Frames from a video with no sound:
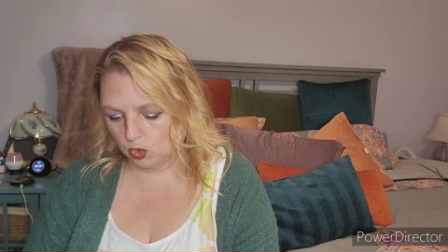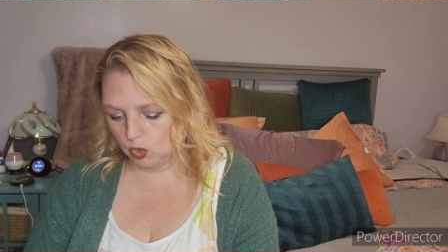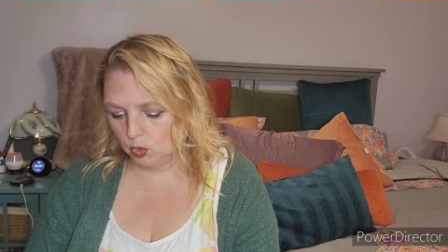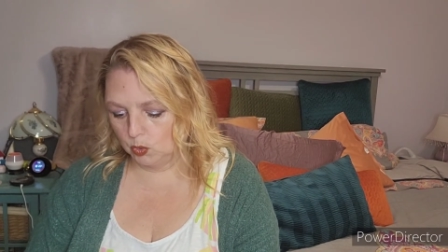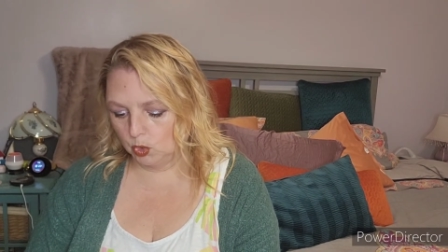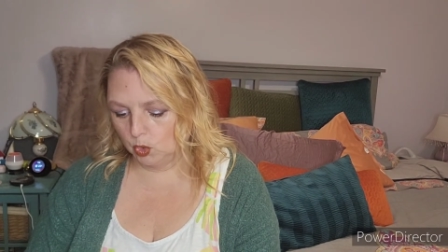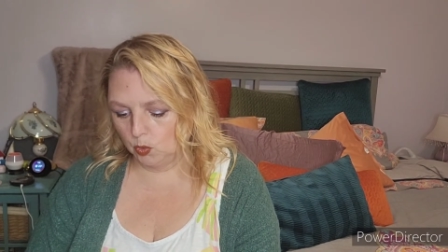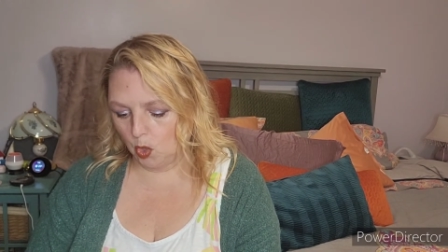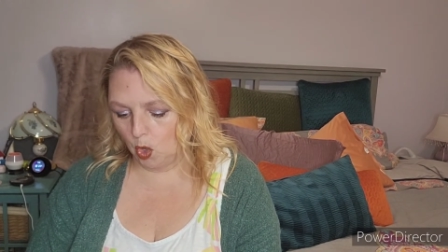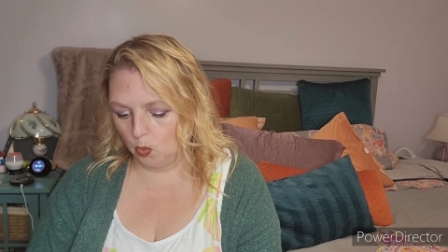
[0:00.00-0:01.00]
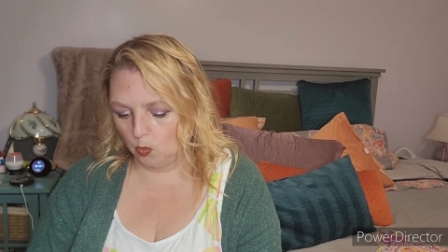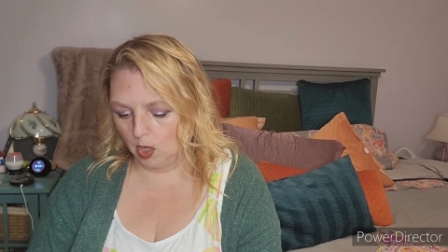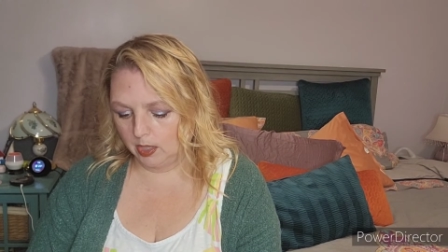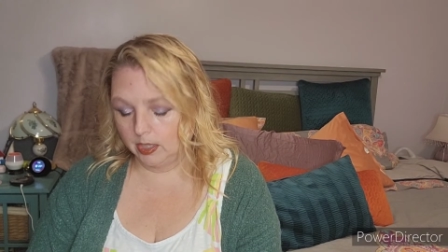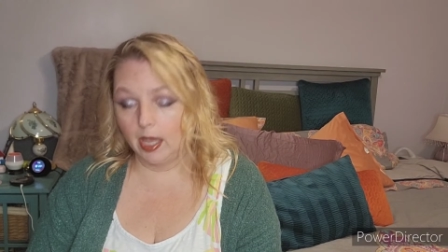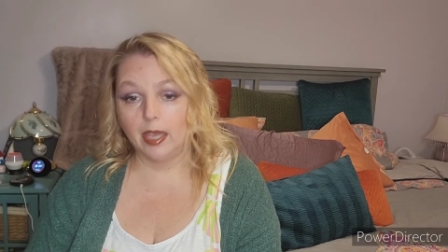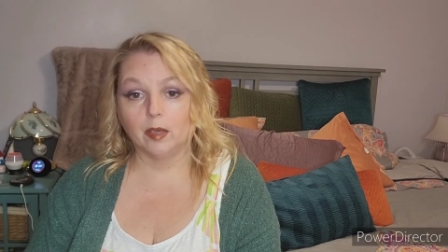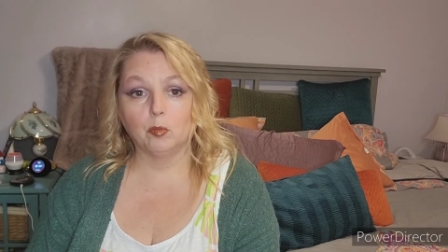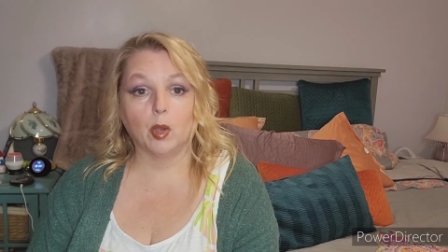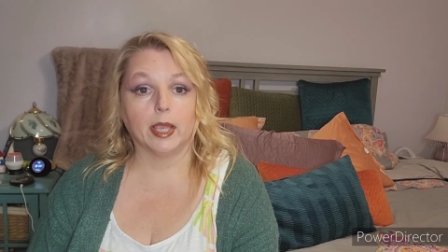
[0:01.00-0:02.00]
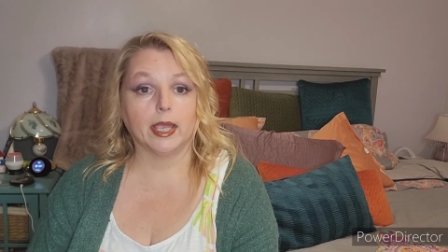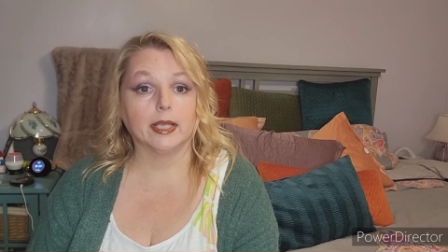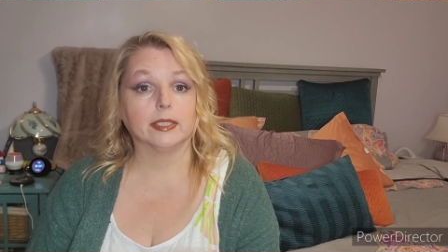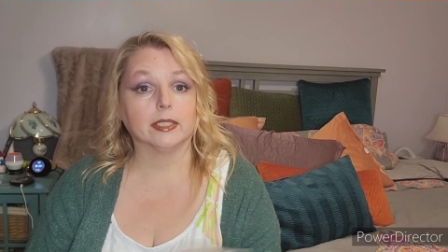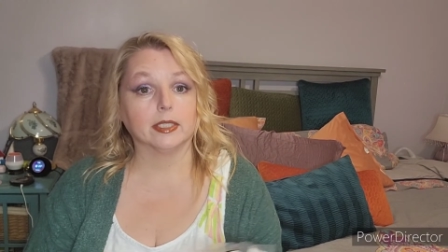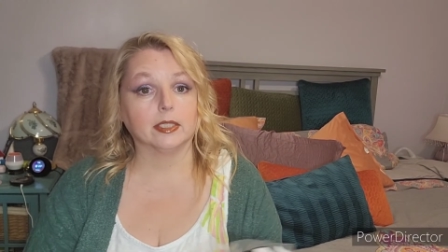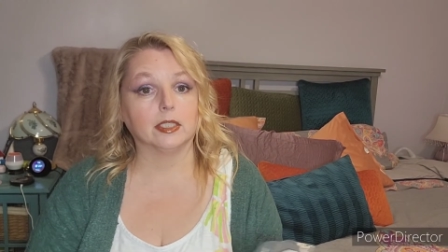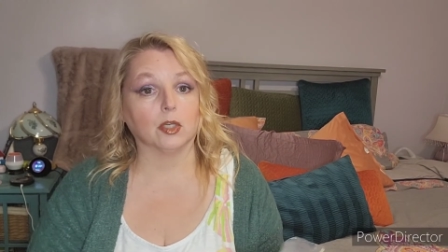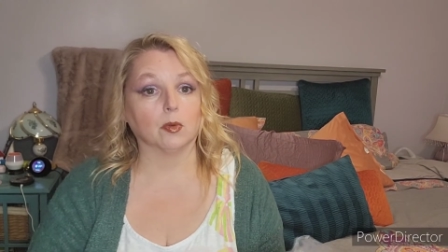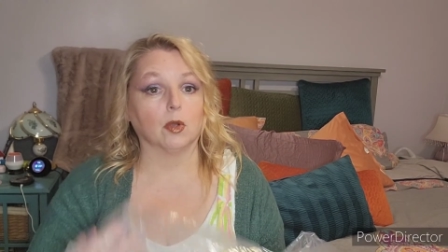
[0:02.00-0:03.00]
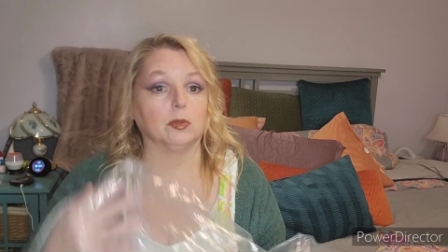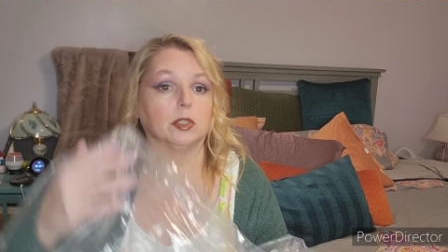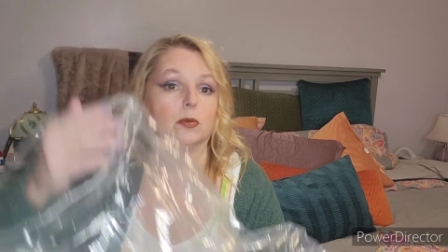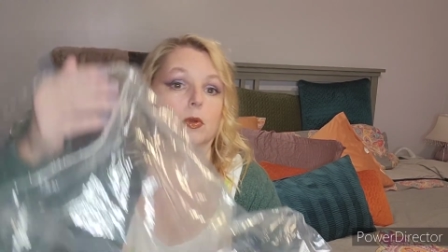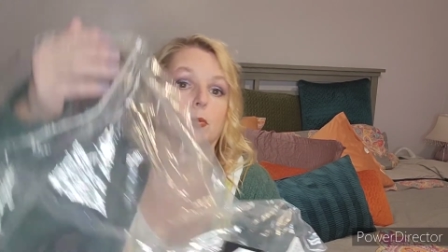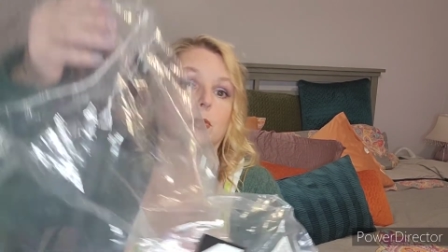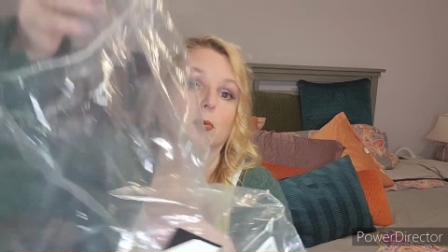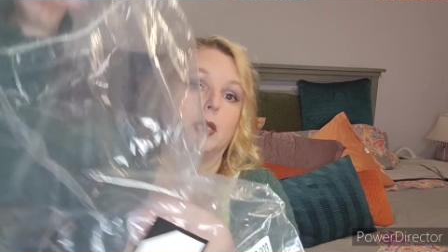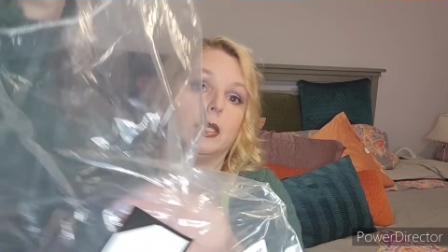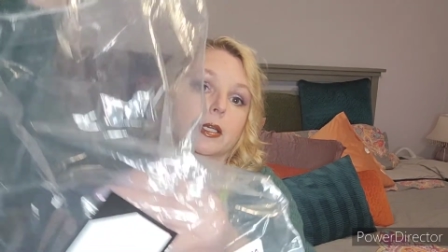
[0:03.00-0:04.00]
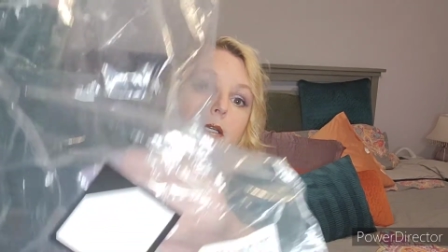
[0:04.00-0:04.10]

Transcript: two two oh one M Y S zero zero three.